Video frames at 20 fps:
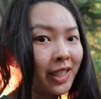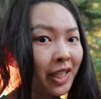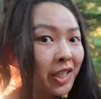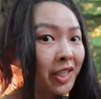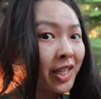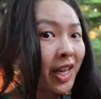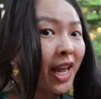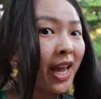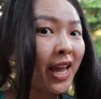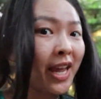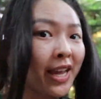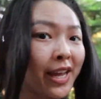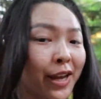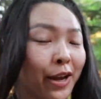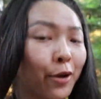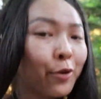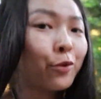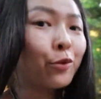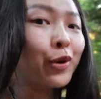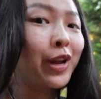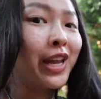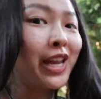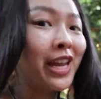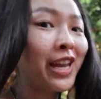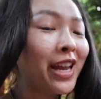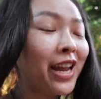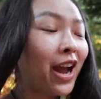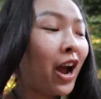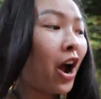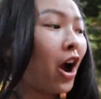today
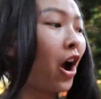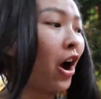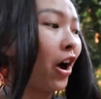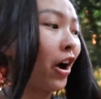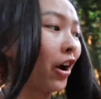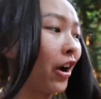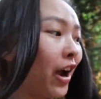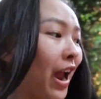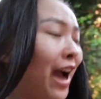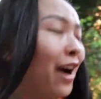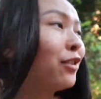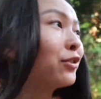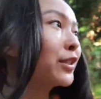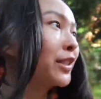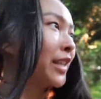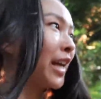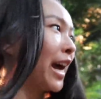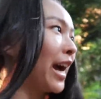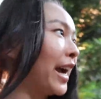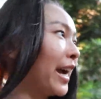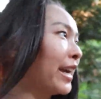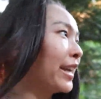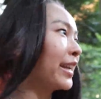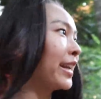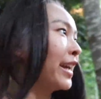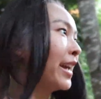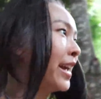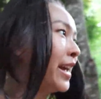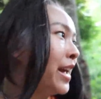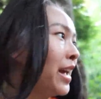we are
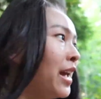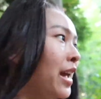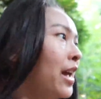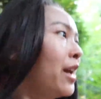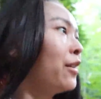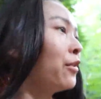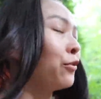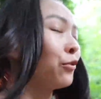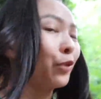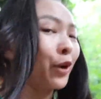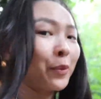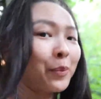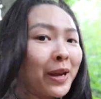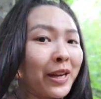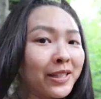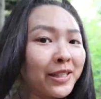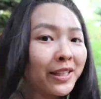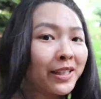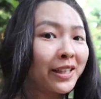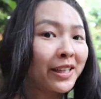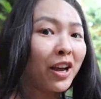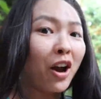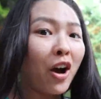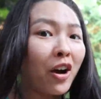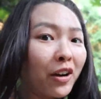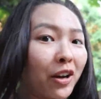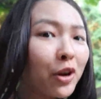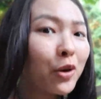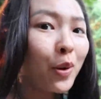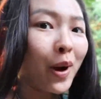outside. We're basically
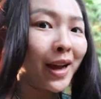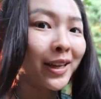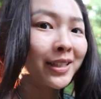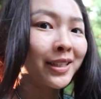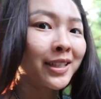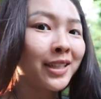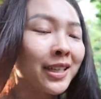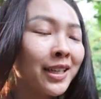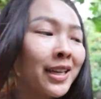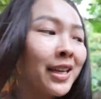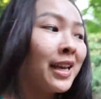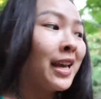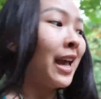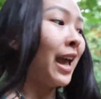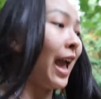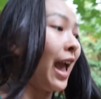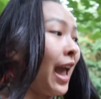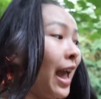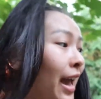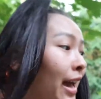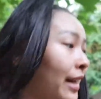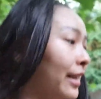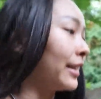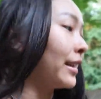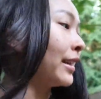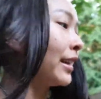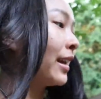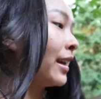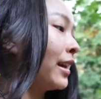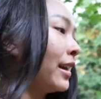on a quest
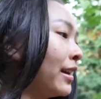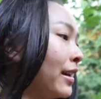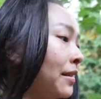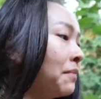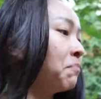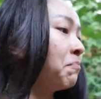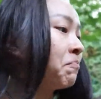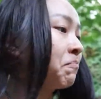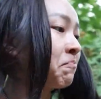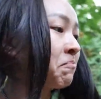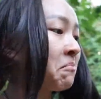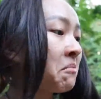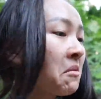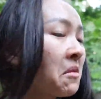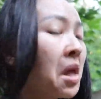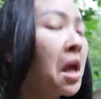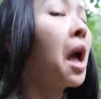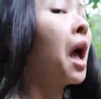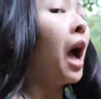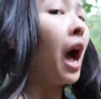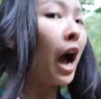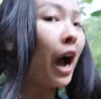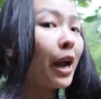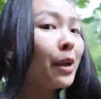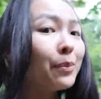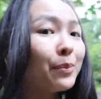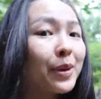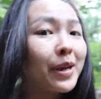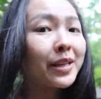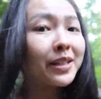and
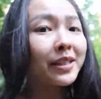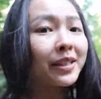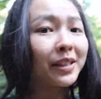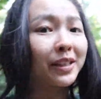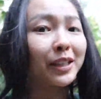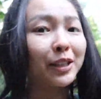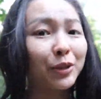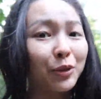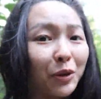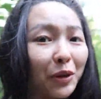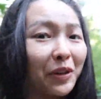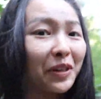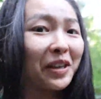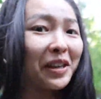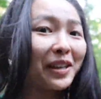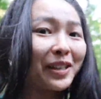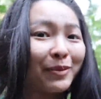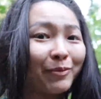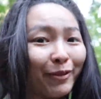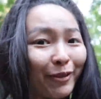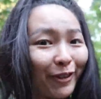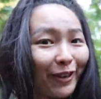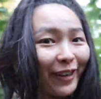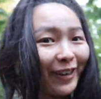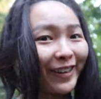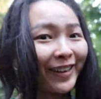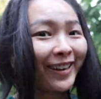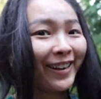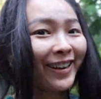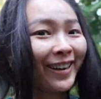I'm basically Dora the
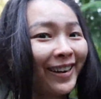Explorer.